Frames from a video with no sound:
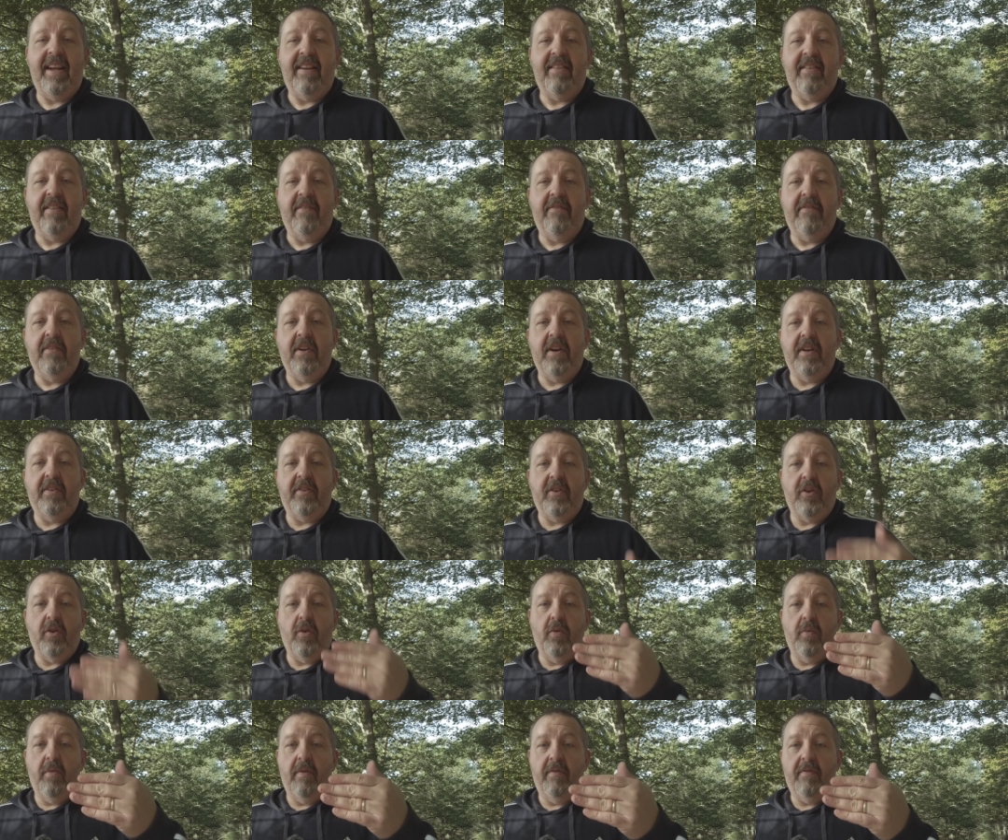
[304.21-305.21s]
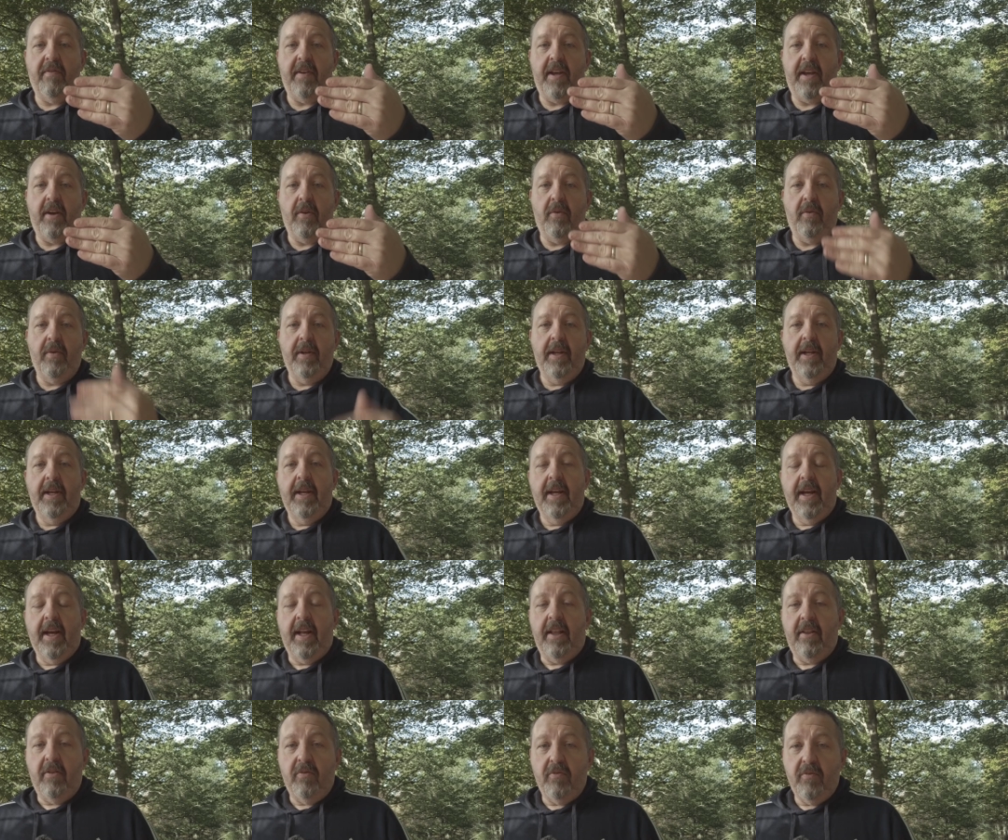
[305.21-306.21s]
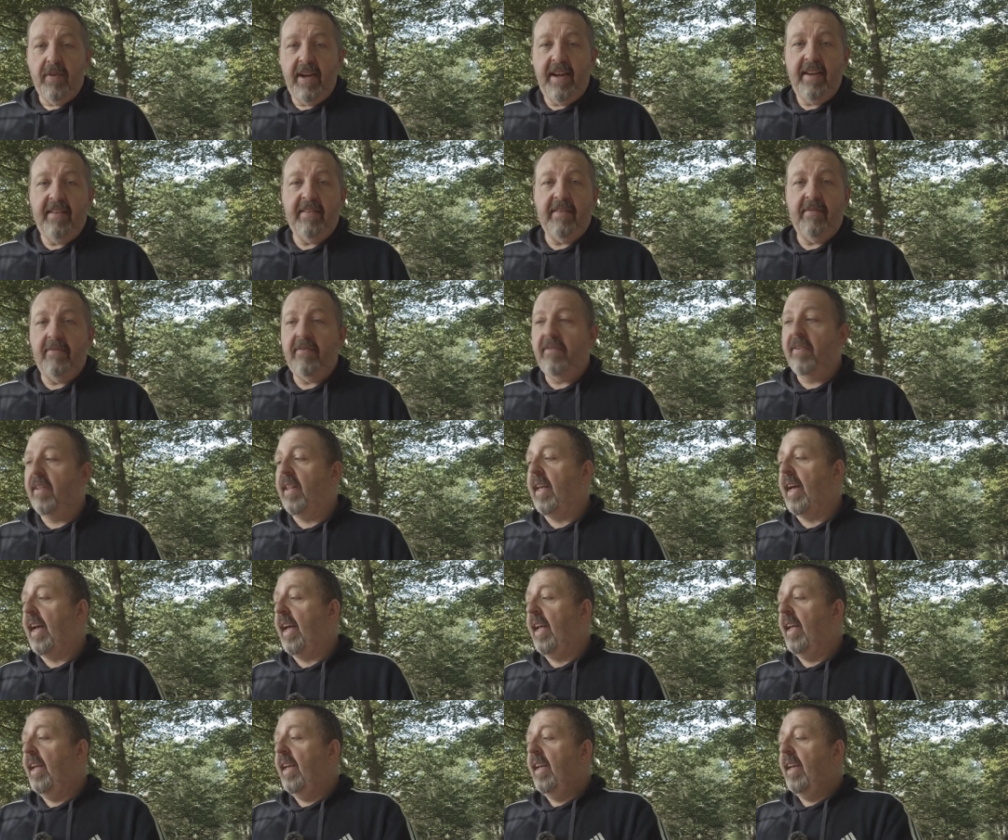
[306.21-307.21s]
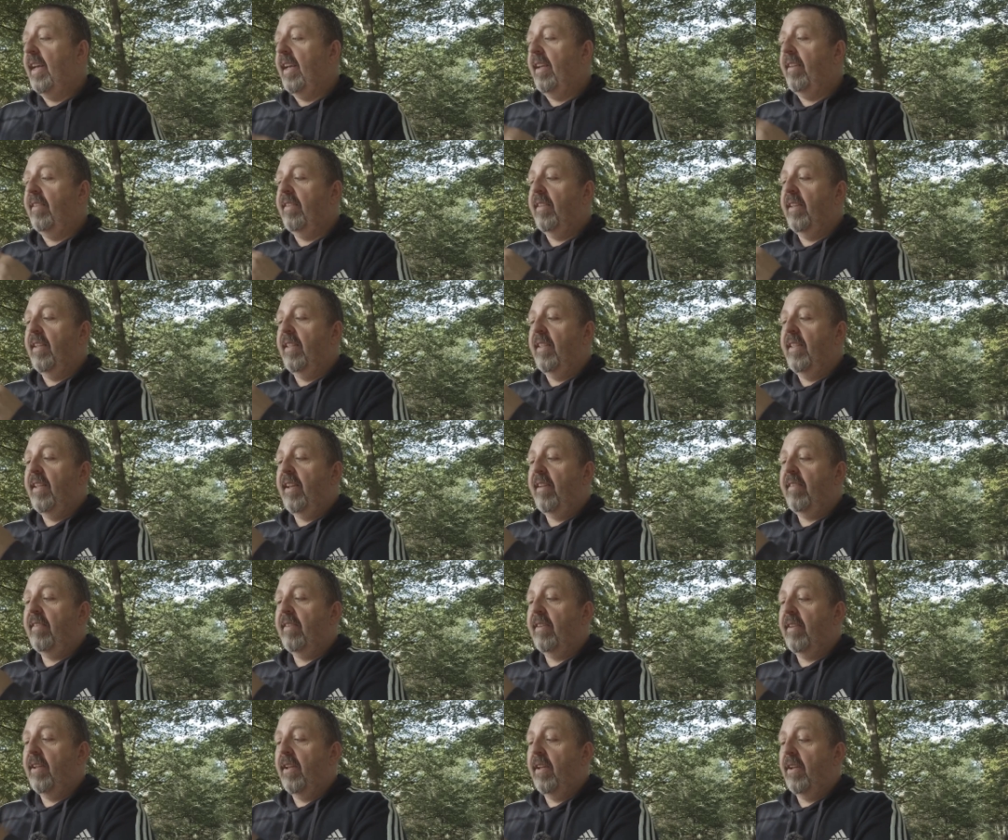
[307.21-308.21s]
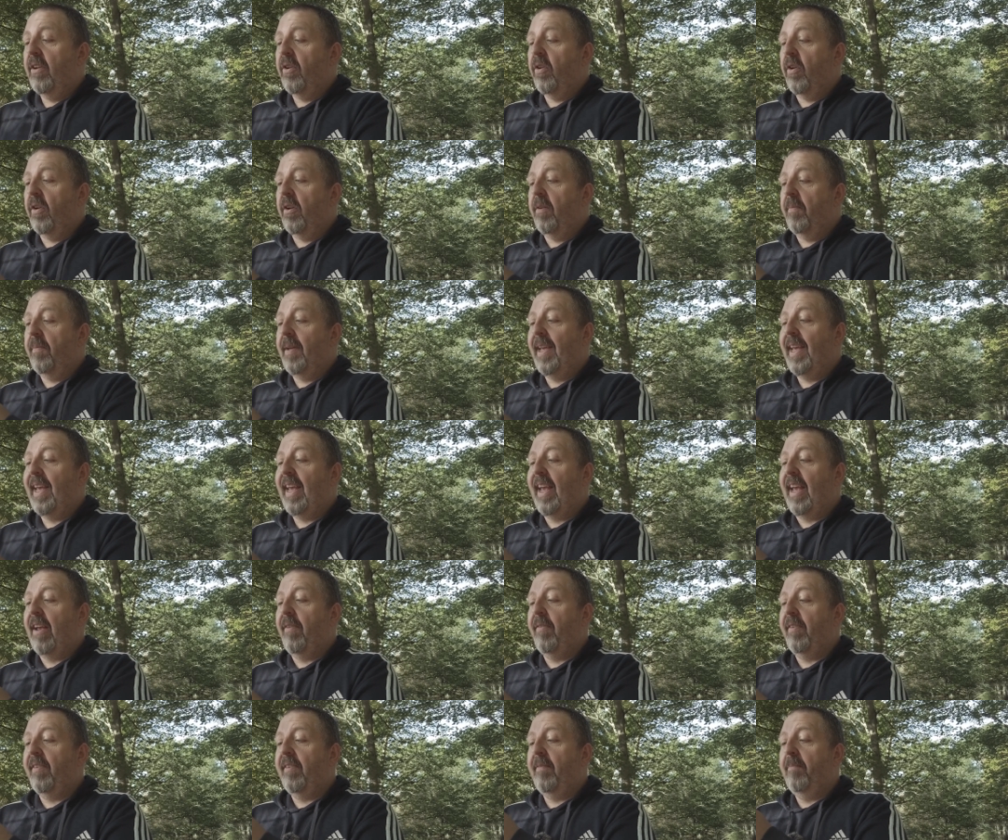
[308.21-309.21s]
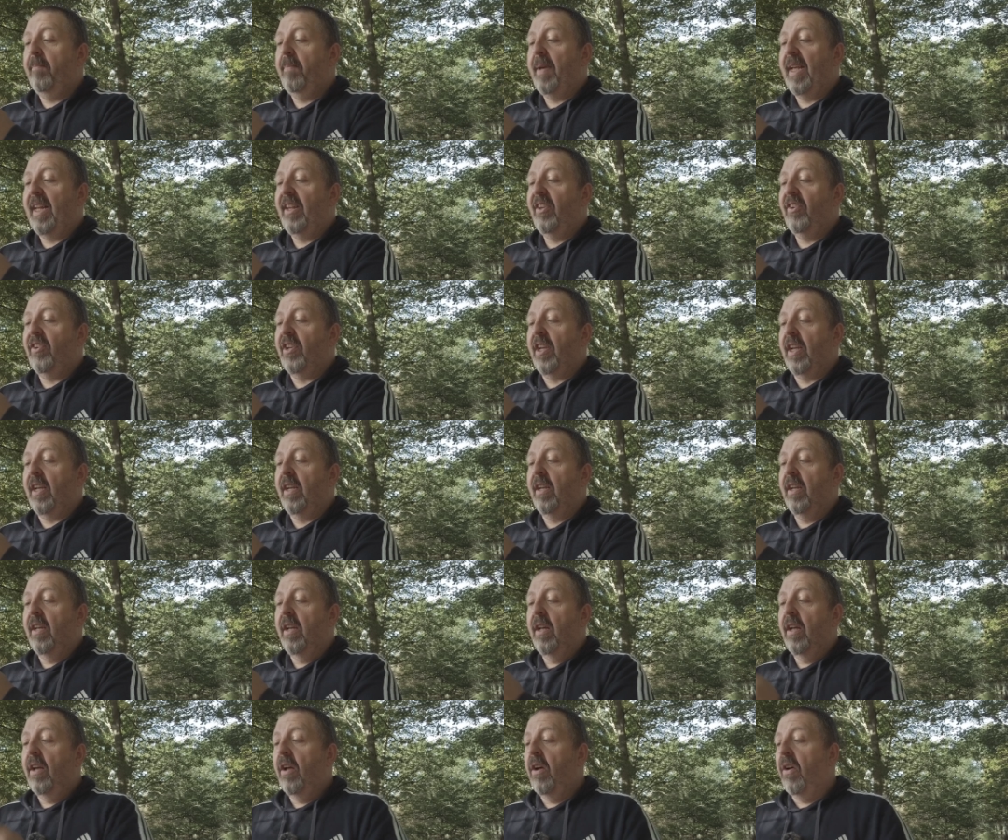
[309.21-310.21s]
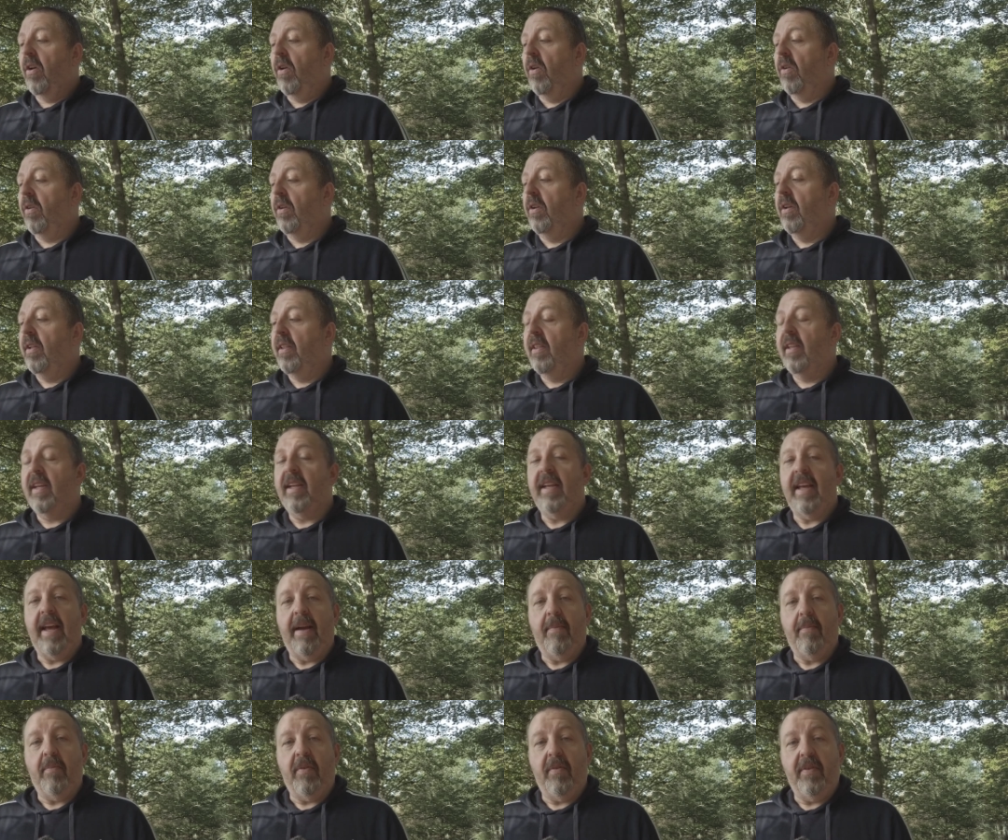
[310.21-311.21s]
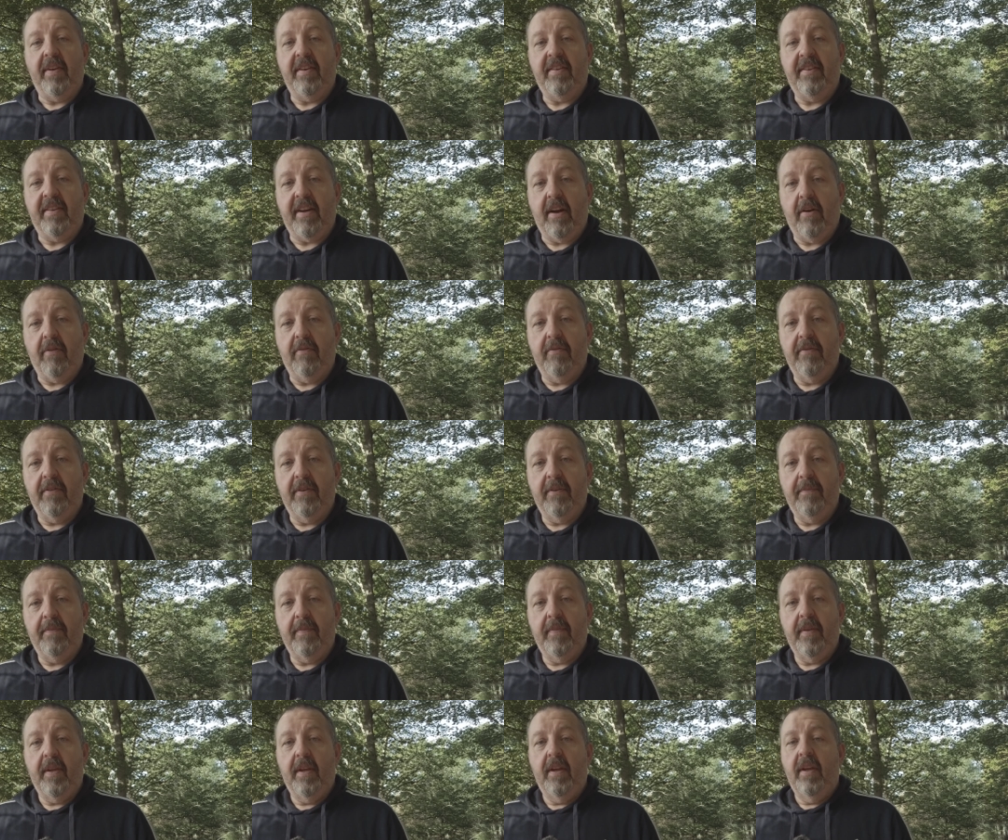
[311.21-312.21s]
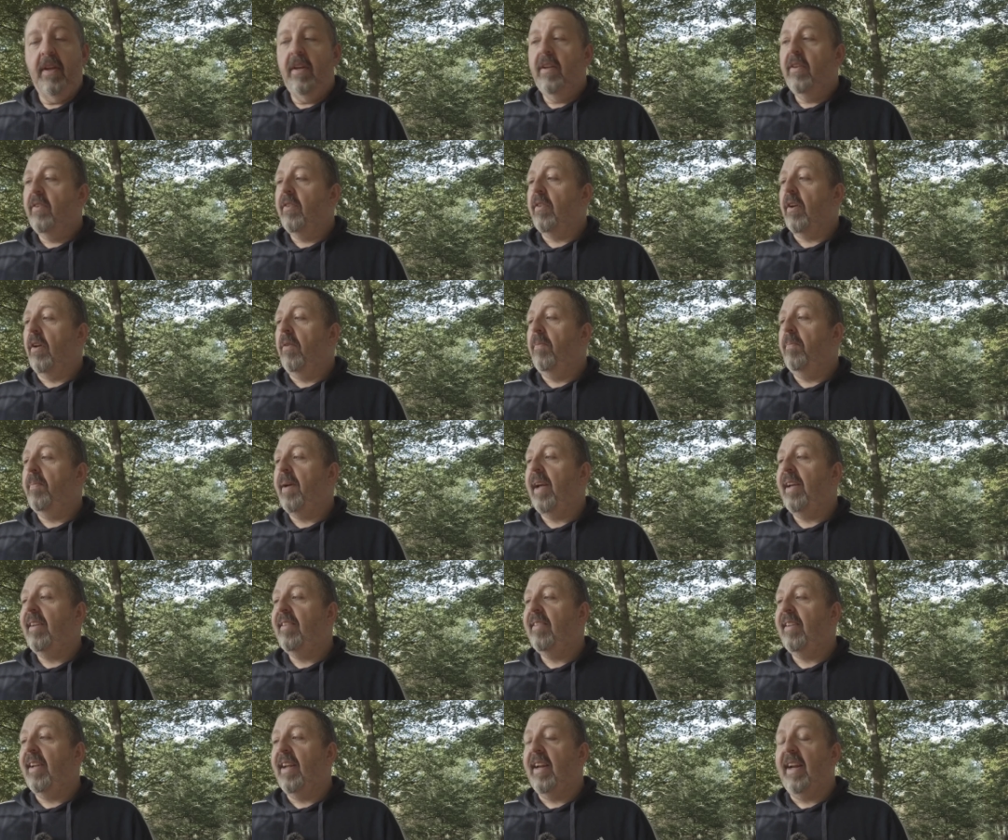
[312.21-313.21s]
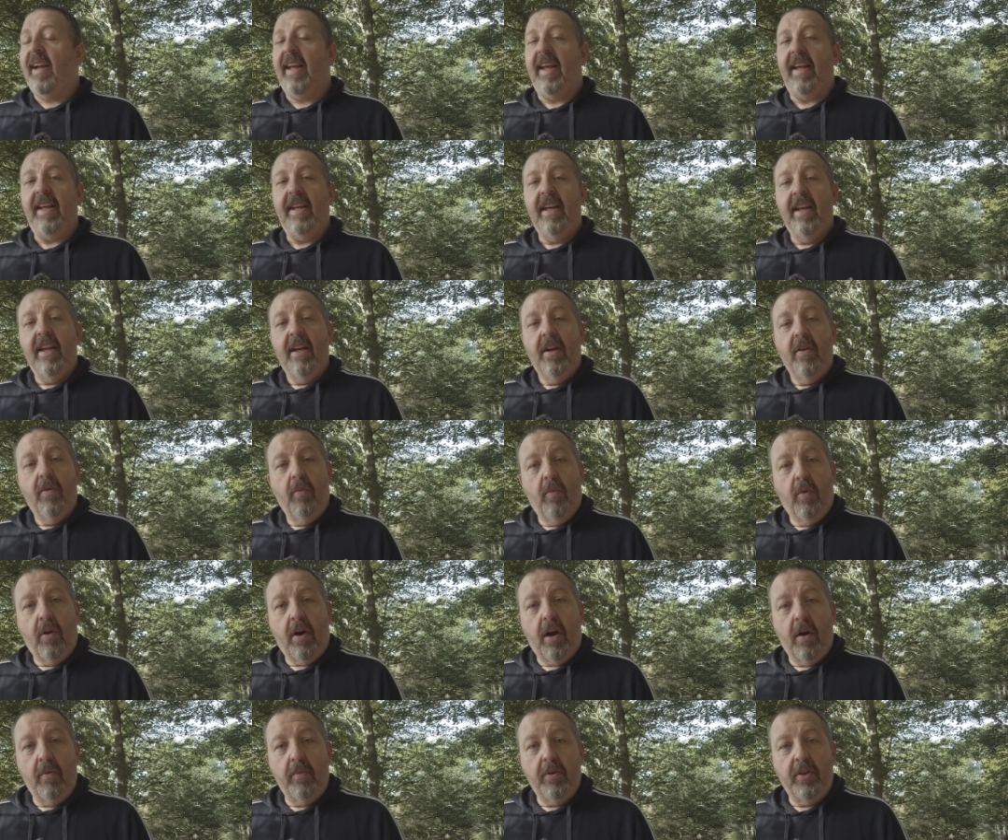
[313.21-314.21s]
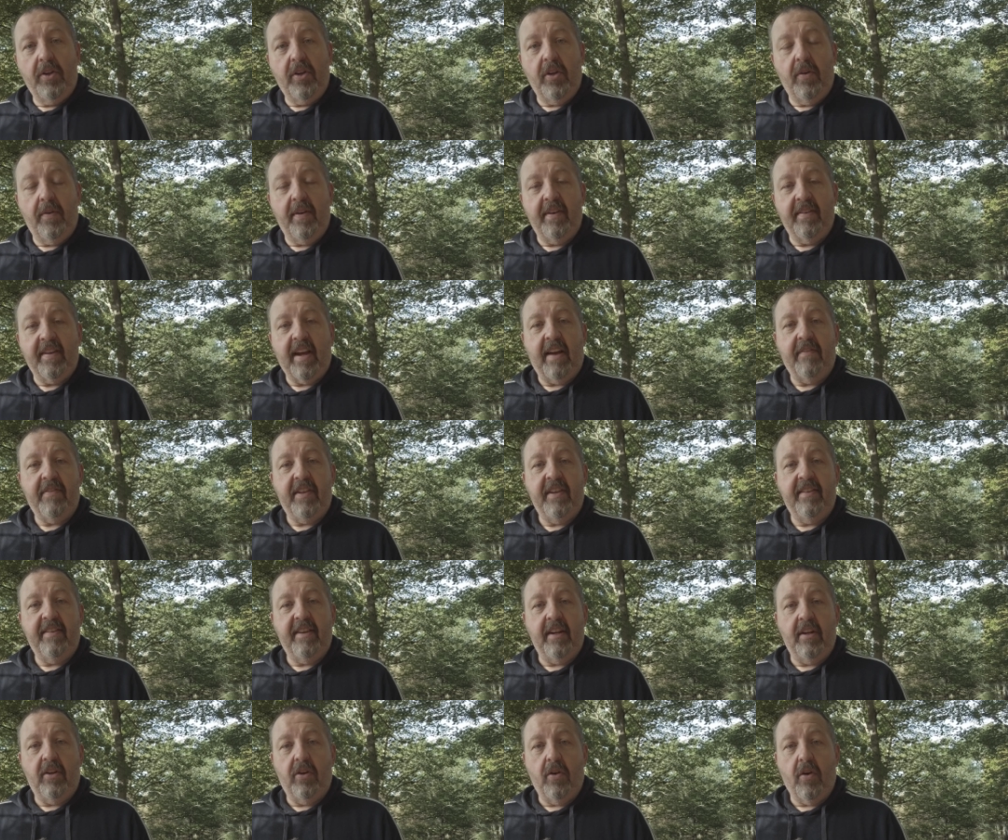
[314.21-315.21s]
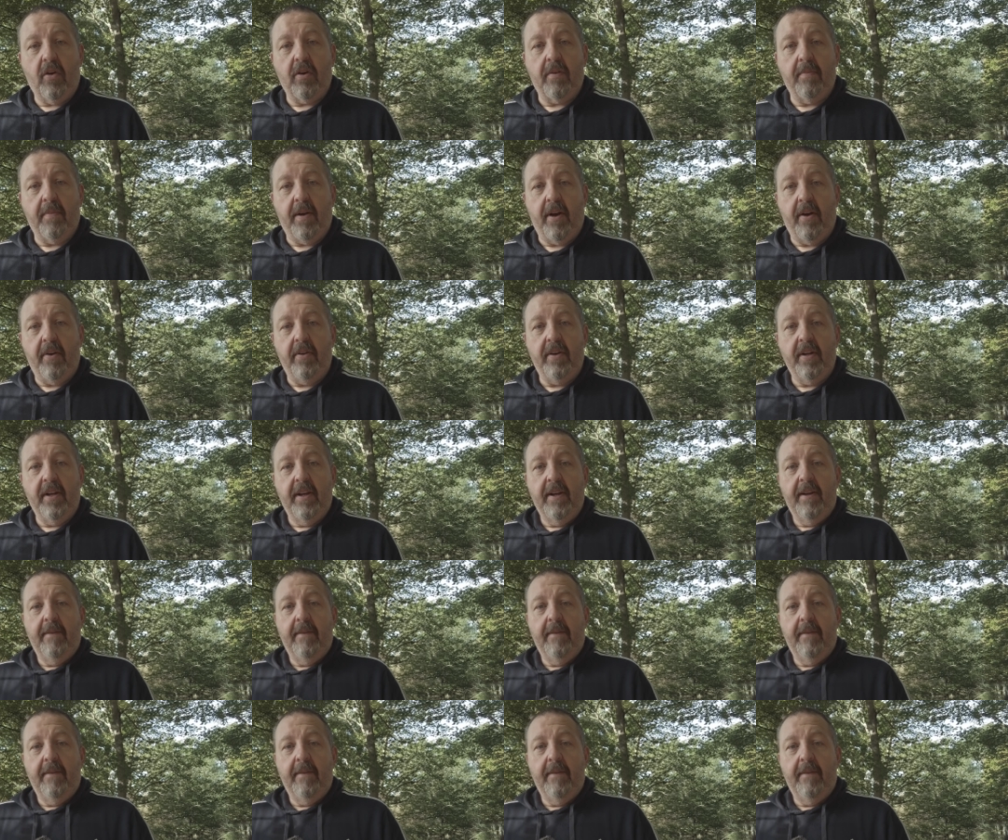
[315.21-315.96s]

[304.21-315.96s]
is the vertical reveal. And the reason for that is that this column here is impinging on the camera itself. So basically what I would do is have this in lock mode,